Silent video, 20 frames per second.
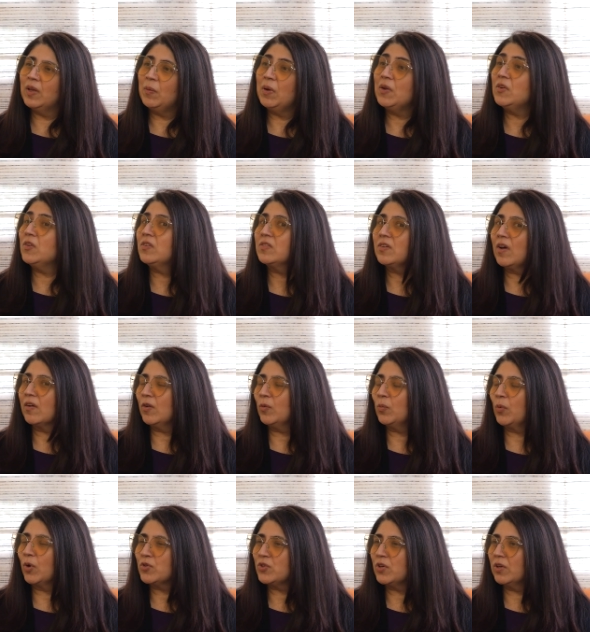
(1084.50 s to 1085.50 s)
Yeah. And I just
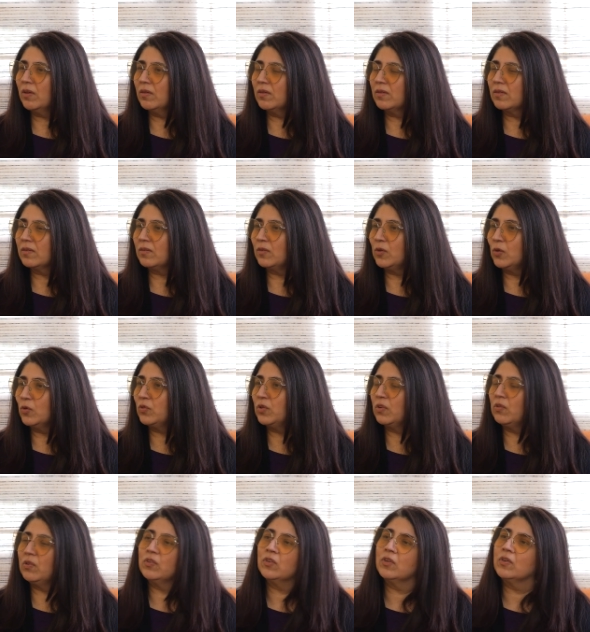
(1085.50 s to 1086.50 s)
started watching this new
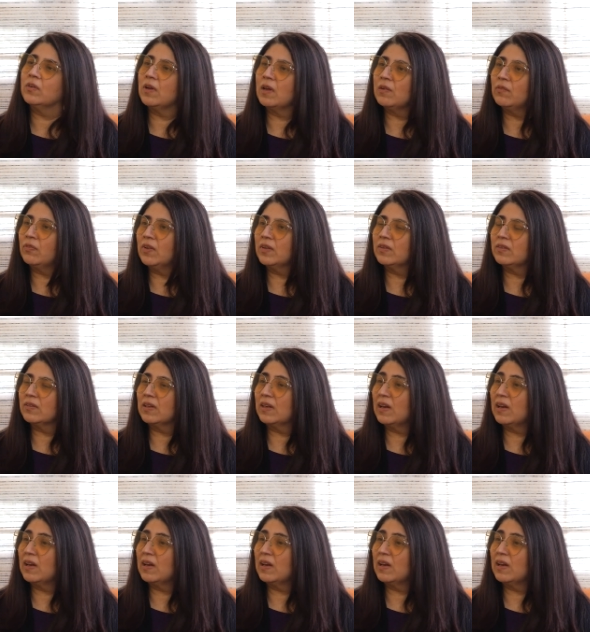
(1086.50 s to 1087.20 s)
series on Netflix,